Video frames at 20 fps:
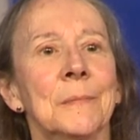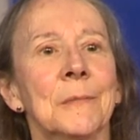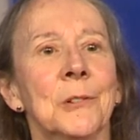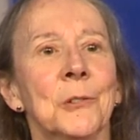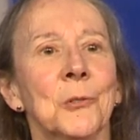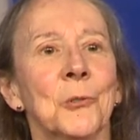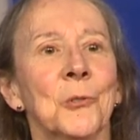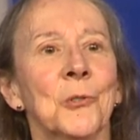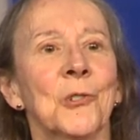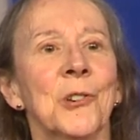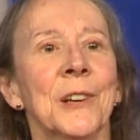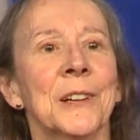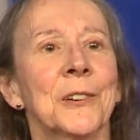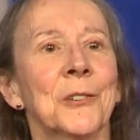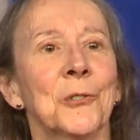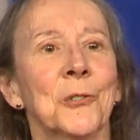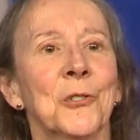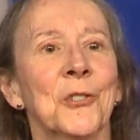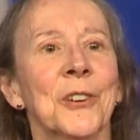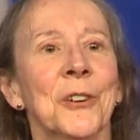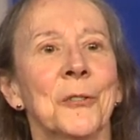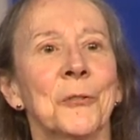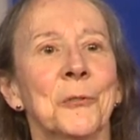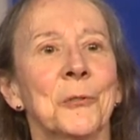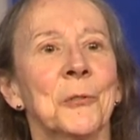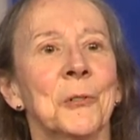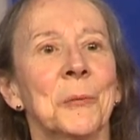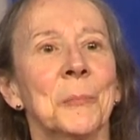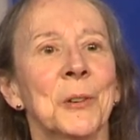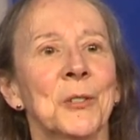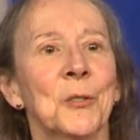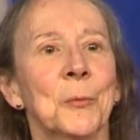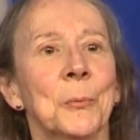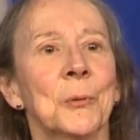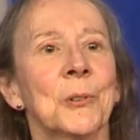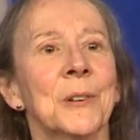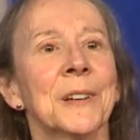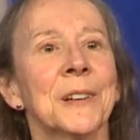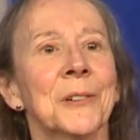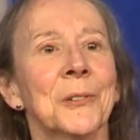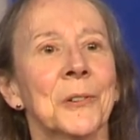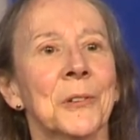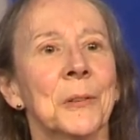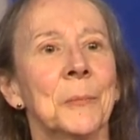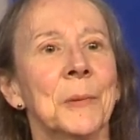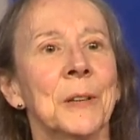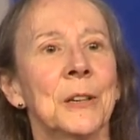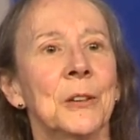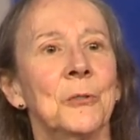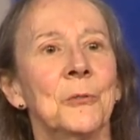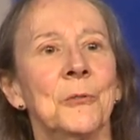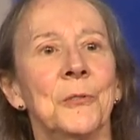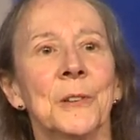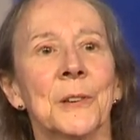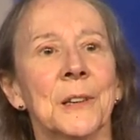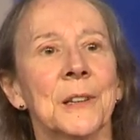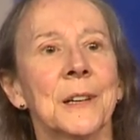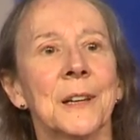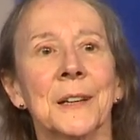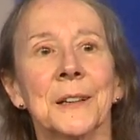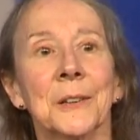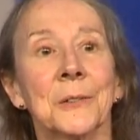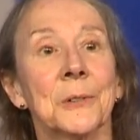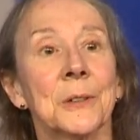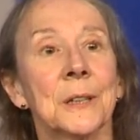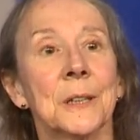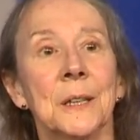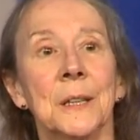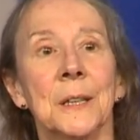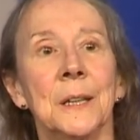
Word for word: girls like yourself who are much prettier that make you feel inadequate